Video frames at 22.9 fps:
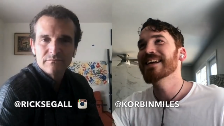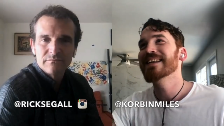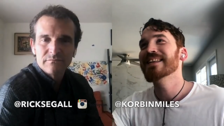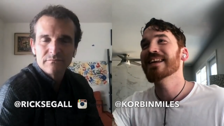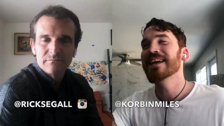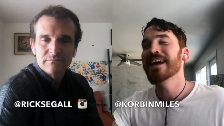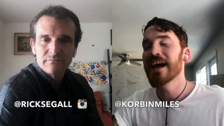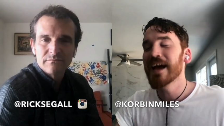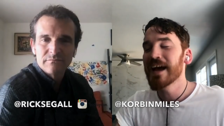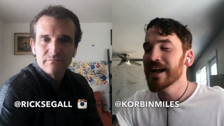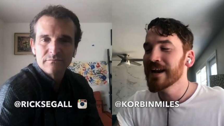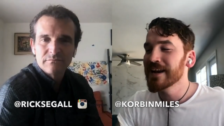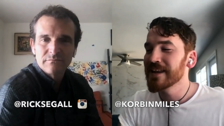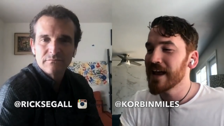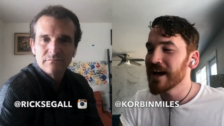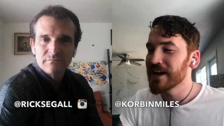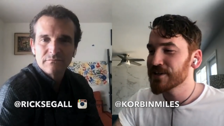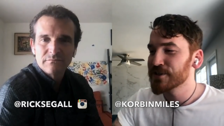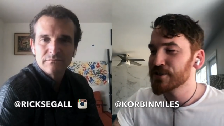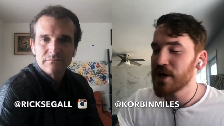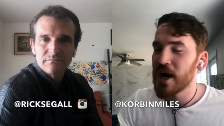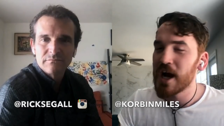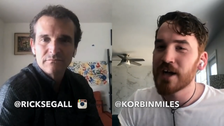Speaker 1: in the end,
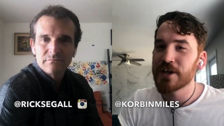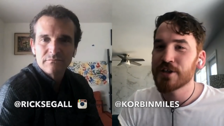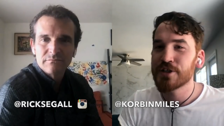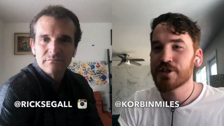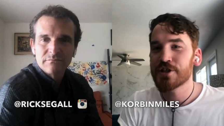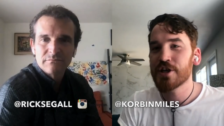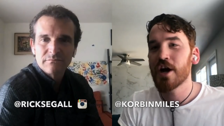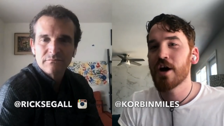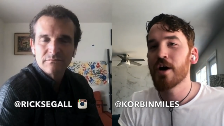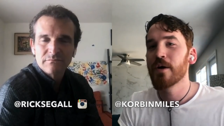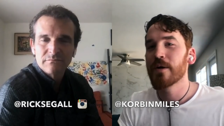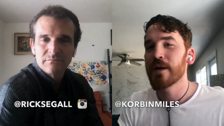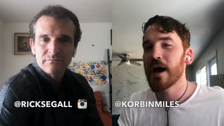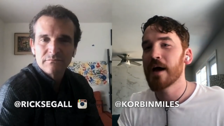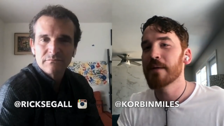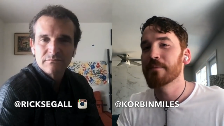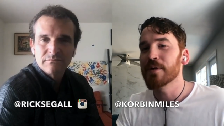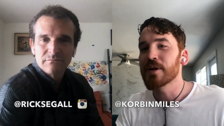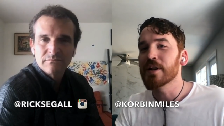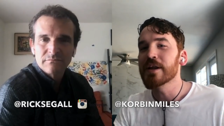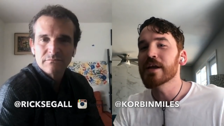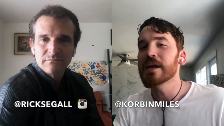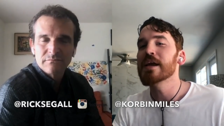that shot showed, I
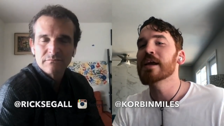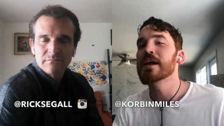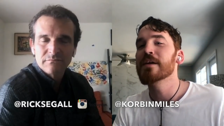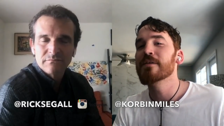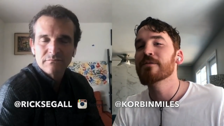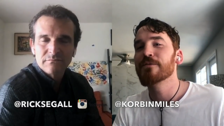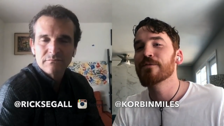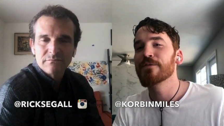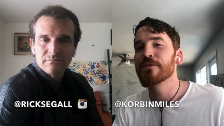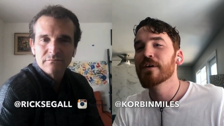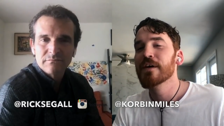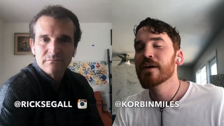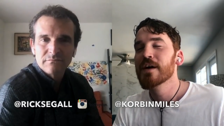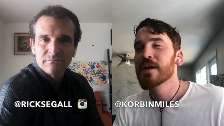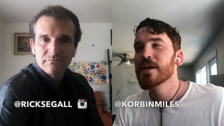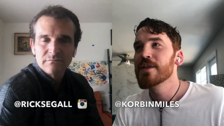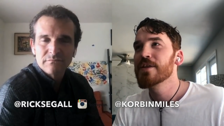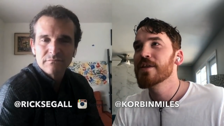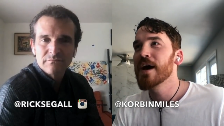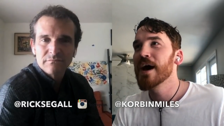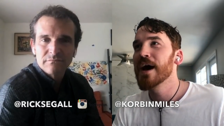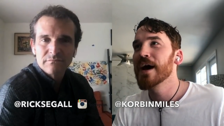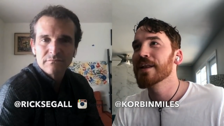believe,
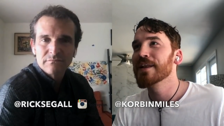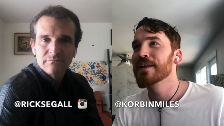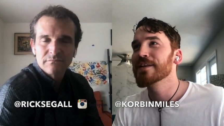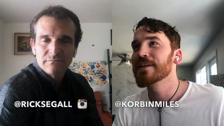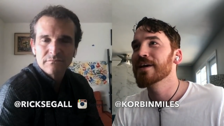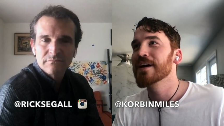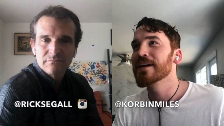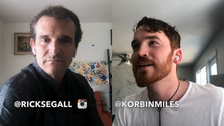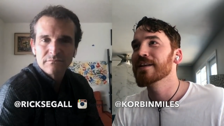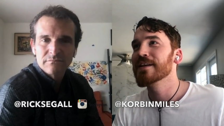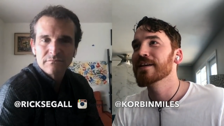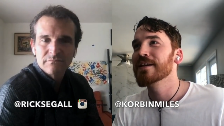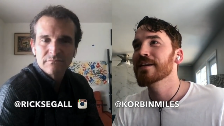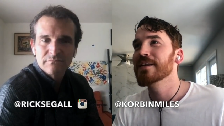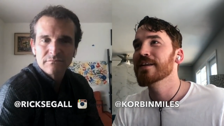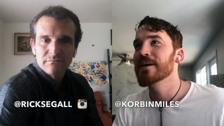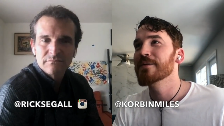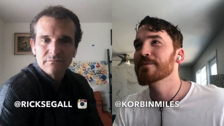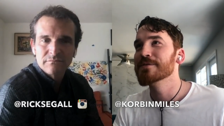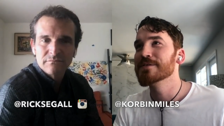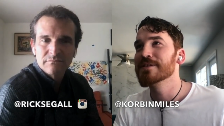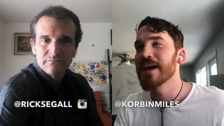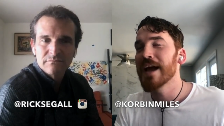that that
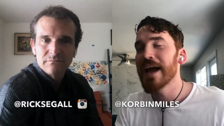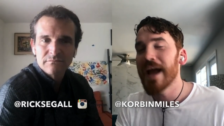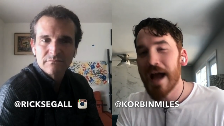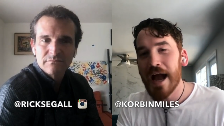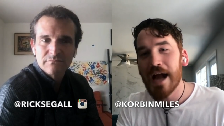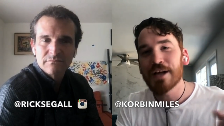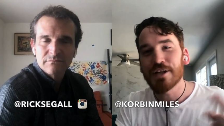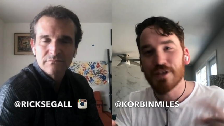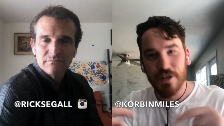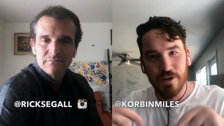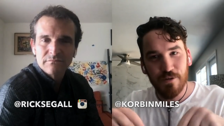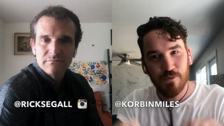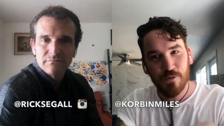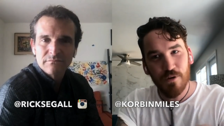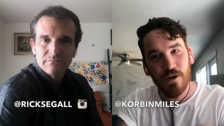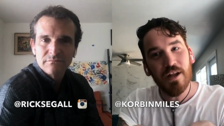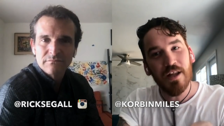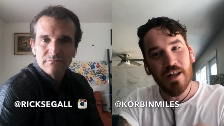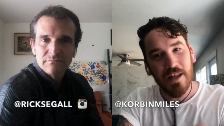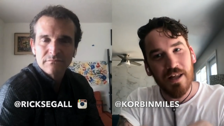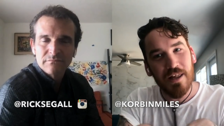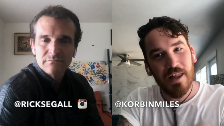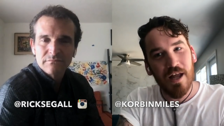it was they actually
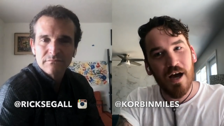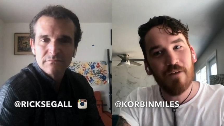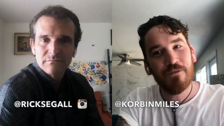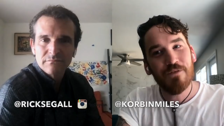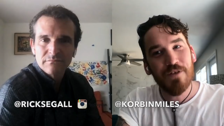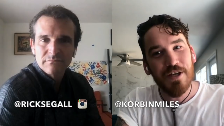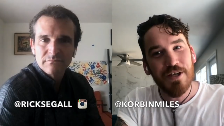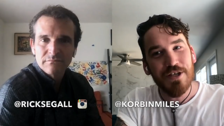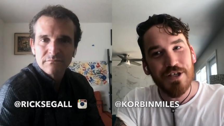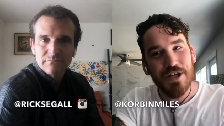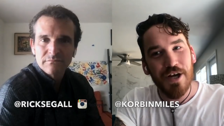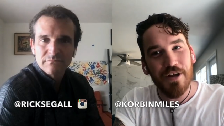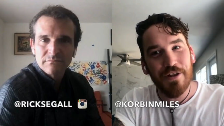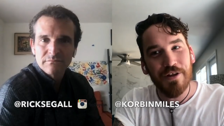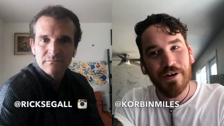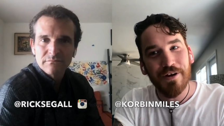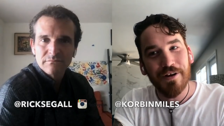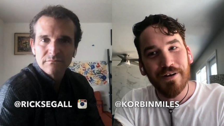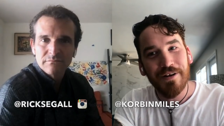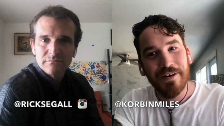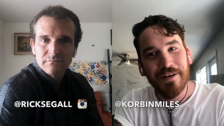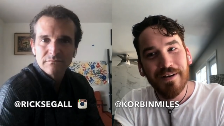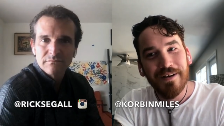really loved each
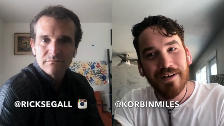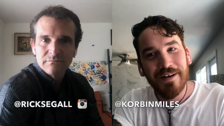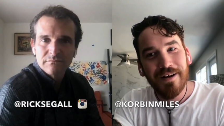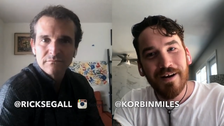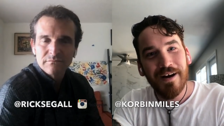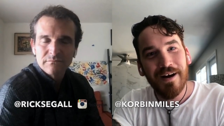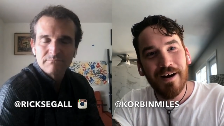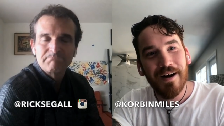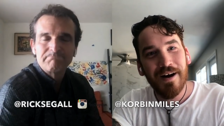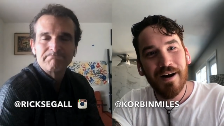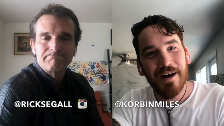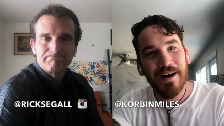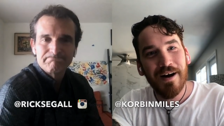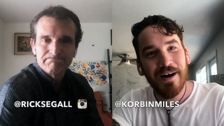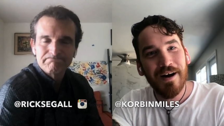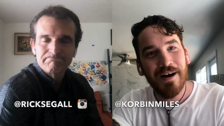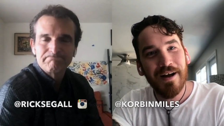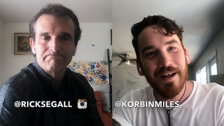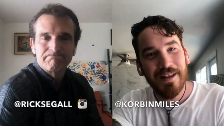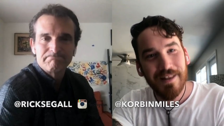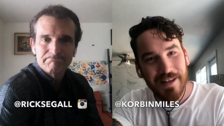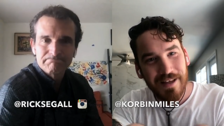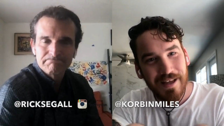other
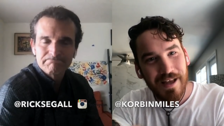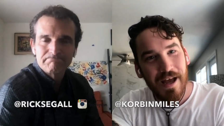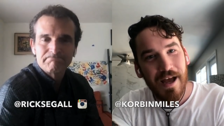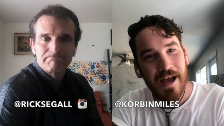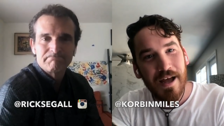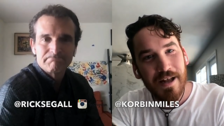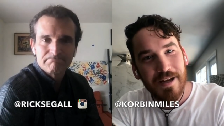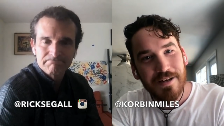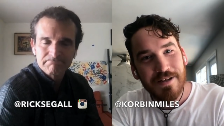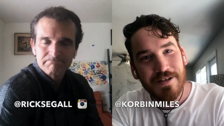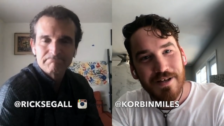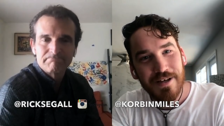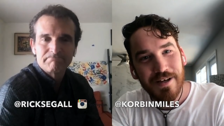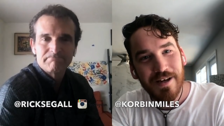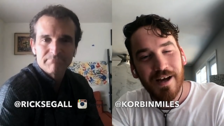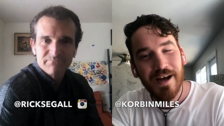uh, in the end.